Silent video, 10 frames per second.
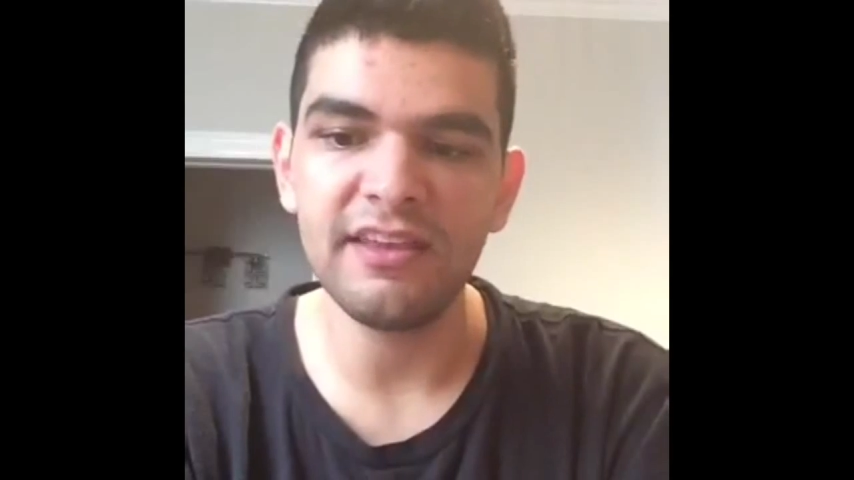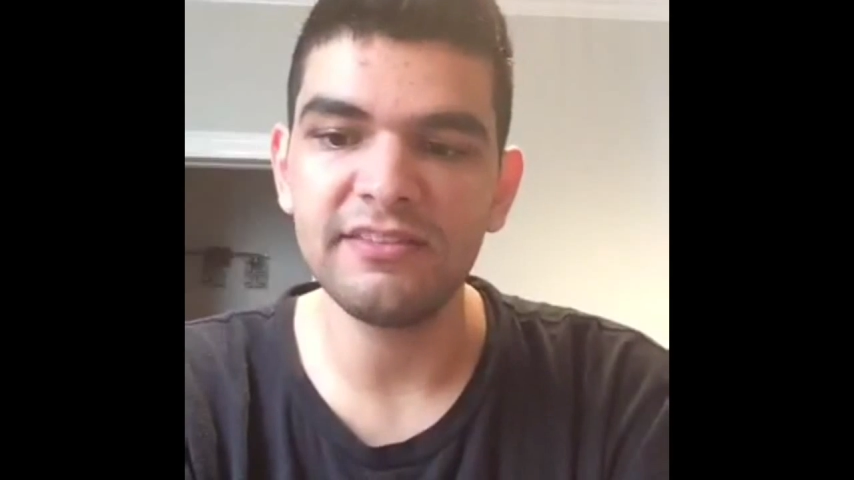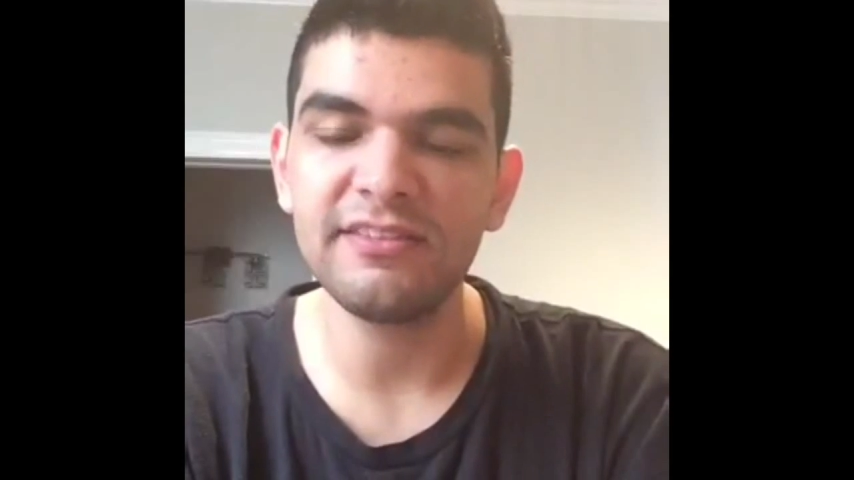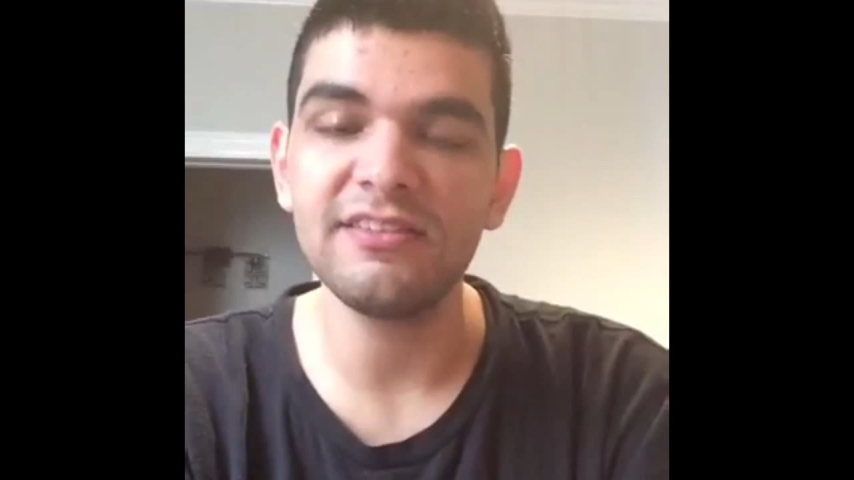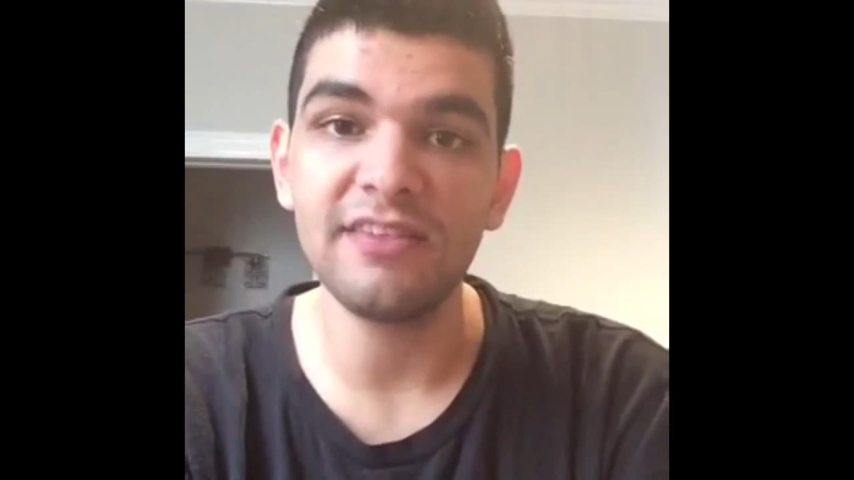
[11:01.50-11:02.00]

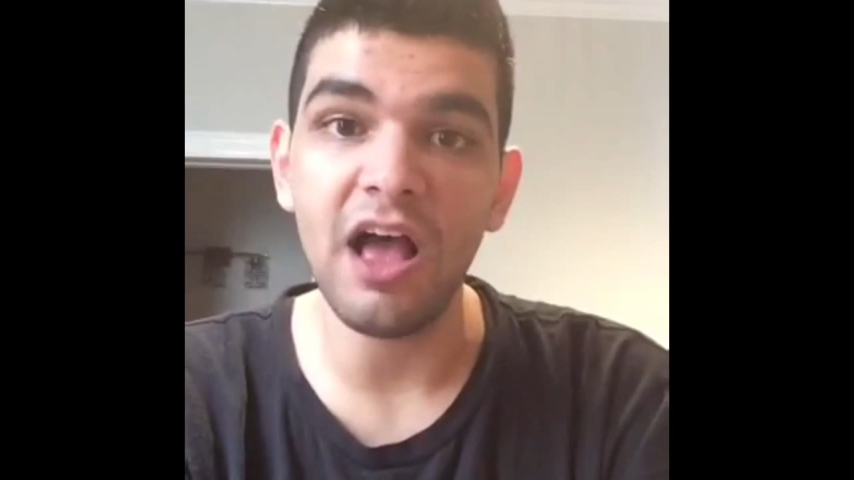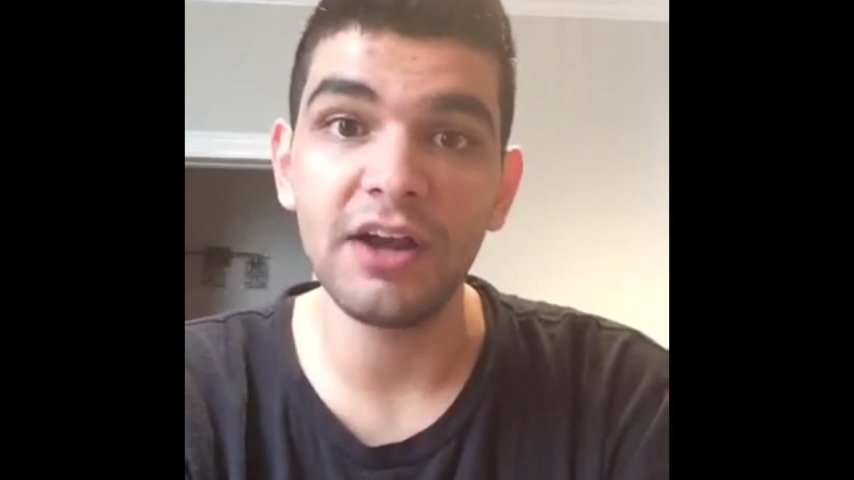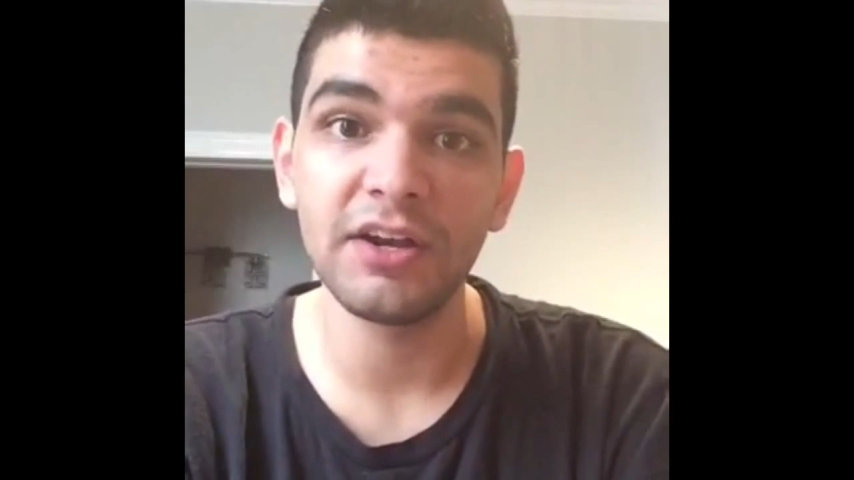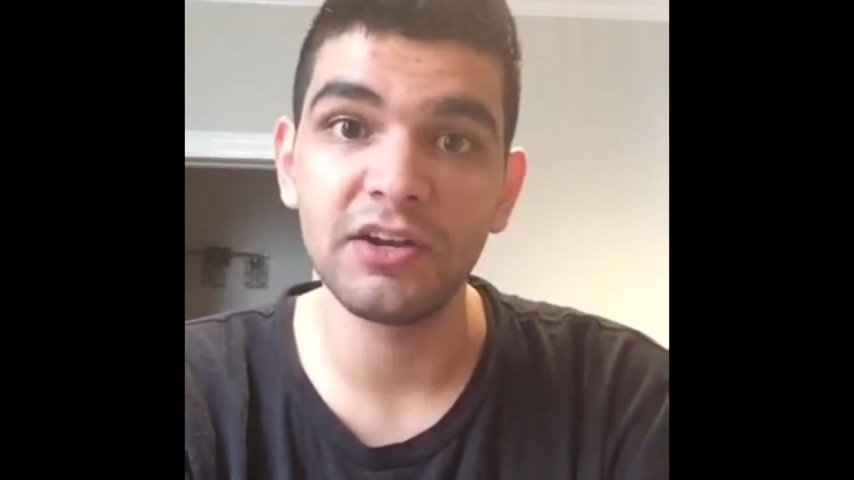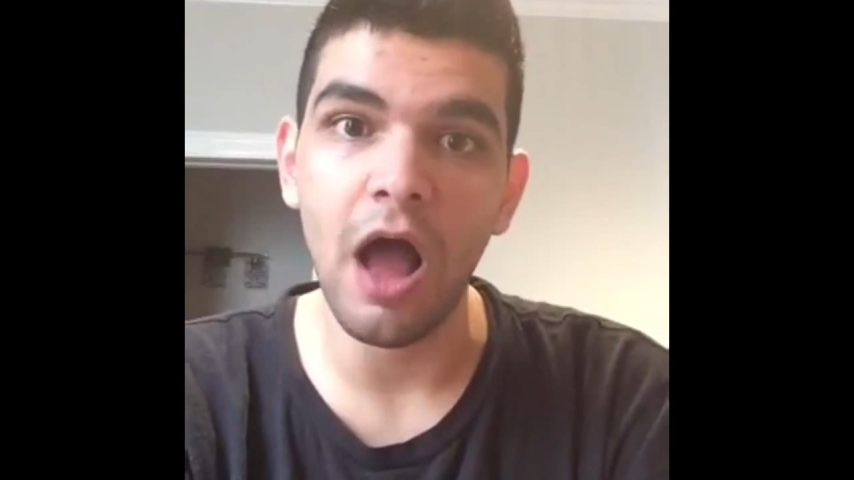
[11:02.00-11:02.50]
as the
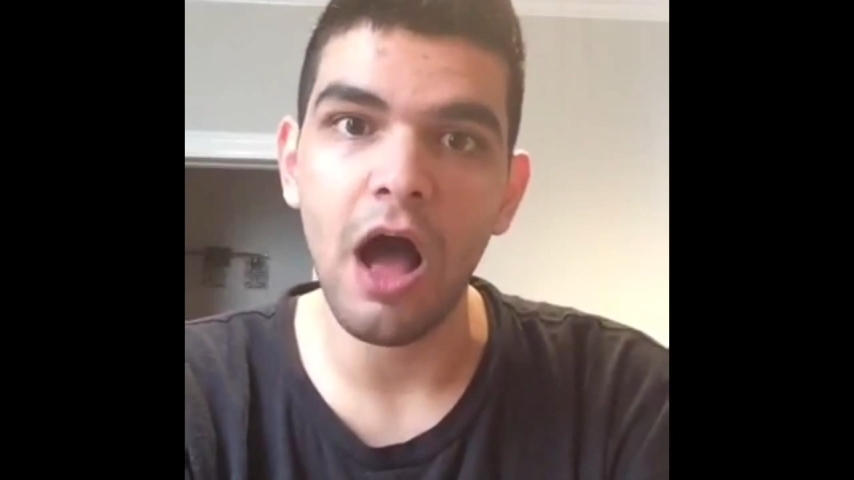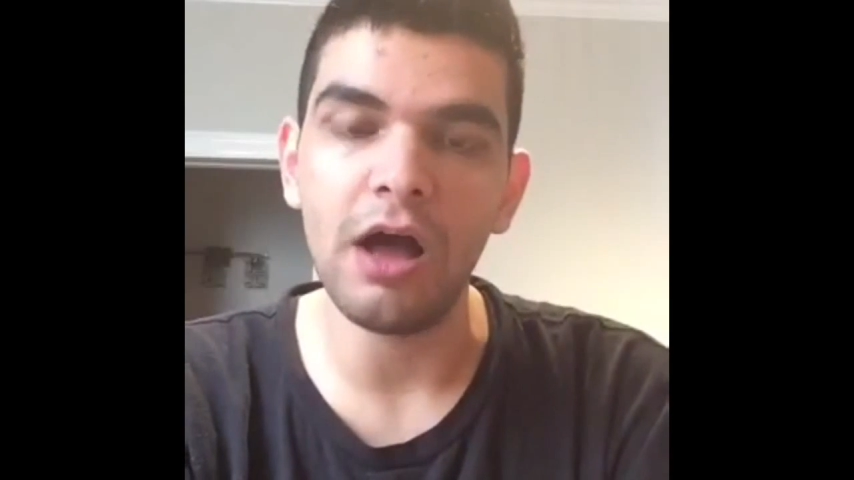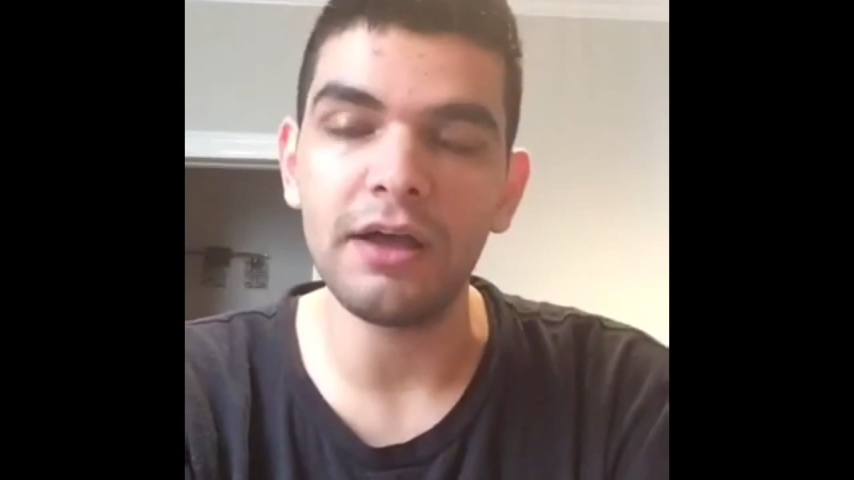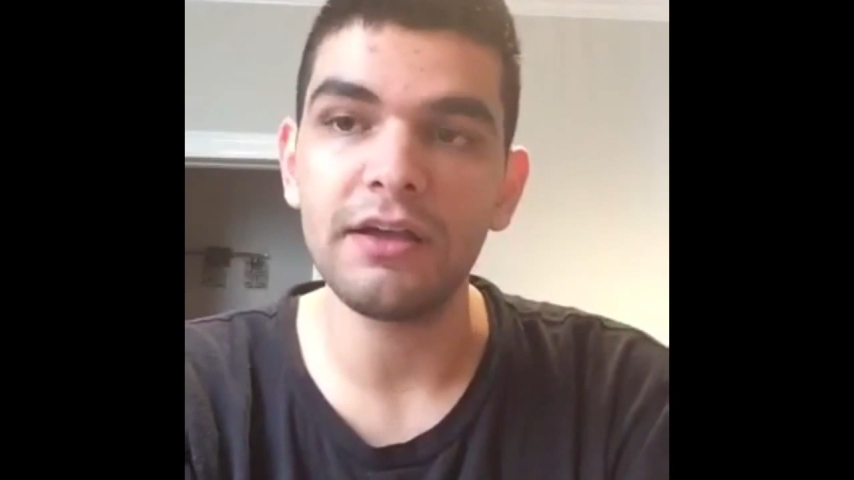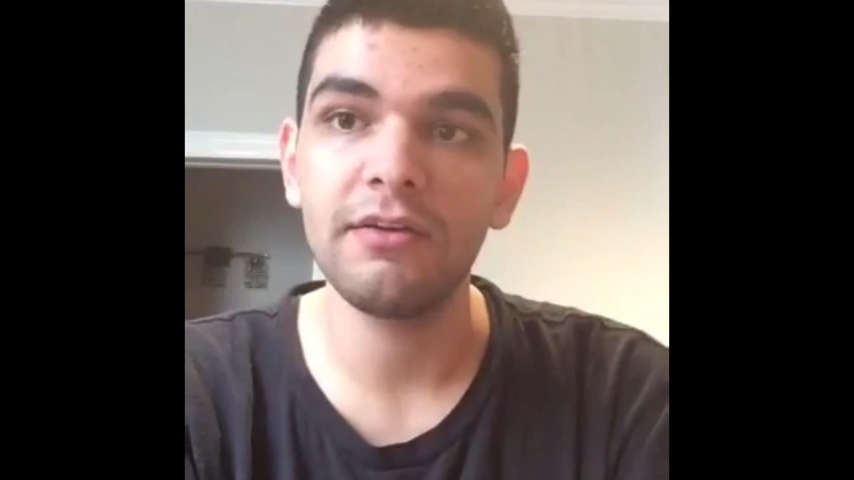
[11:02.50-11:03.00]

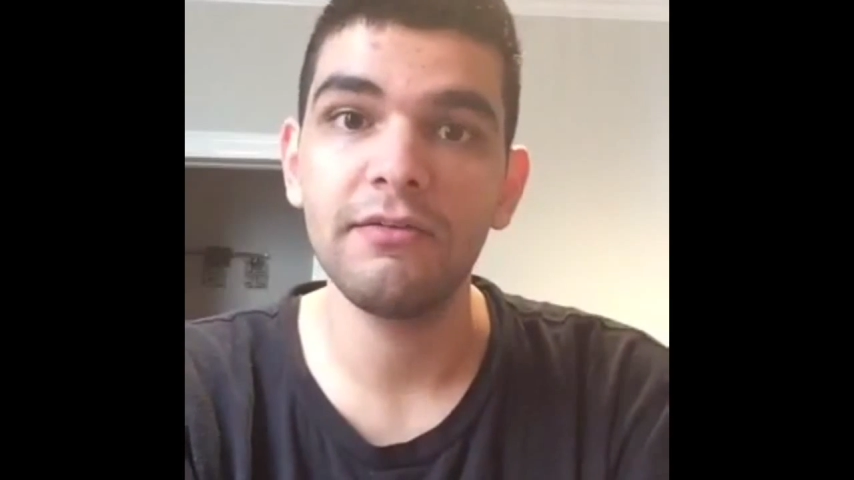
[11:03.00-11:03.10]
underdog